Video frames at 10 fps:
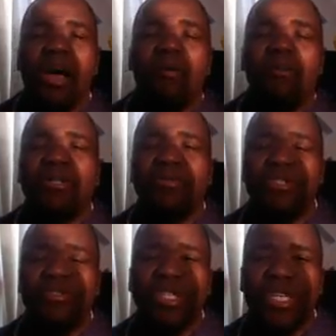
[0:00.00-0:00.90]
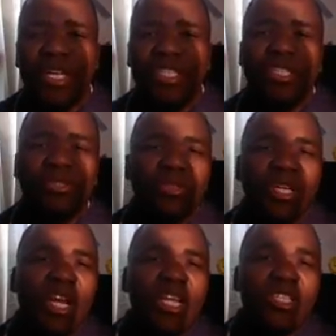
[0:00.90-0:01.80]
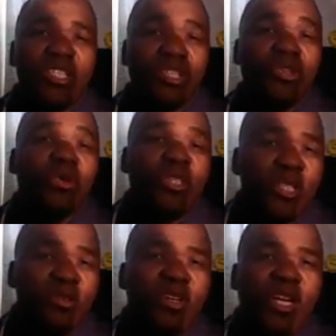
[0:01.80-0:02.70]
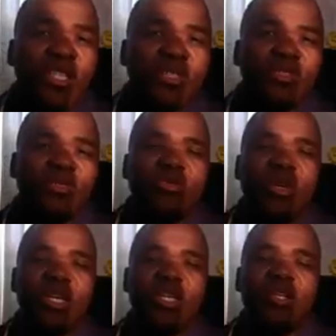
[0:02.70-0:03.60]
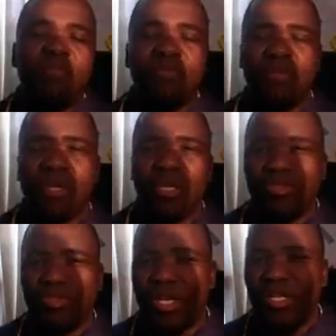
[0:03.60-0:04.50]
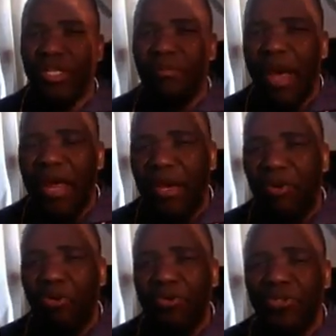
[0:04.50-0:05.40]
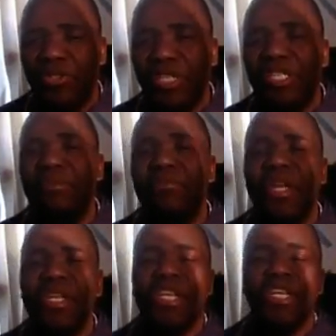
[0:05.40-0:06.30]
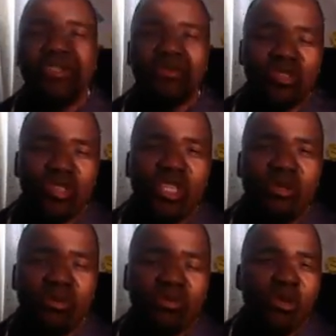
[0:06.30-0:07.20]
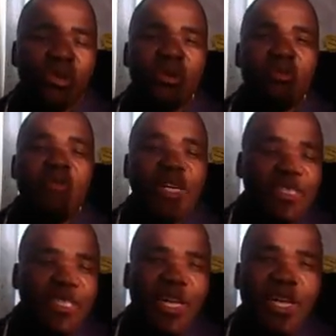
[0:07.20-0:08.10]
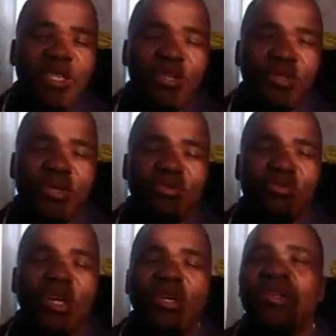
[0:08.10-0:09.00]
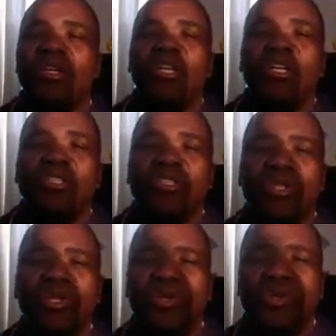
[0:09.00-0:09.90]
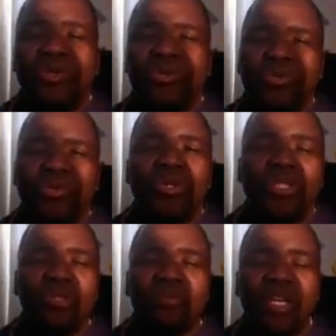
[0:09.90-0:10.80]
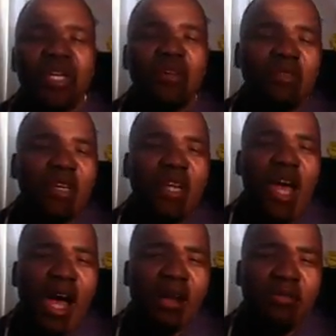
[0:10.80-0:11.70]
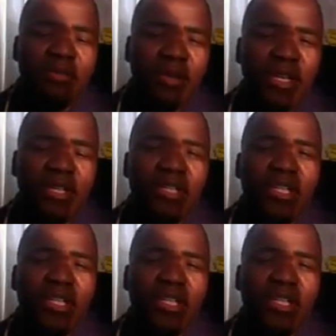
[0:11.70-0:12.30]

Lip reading: But once you get it, you realize it's so difficult to do any trading binary options. It takes many years of training before you can master anything, right? So, which is very, very unfair.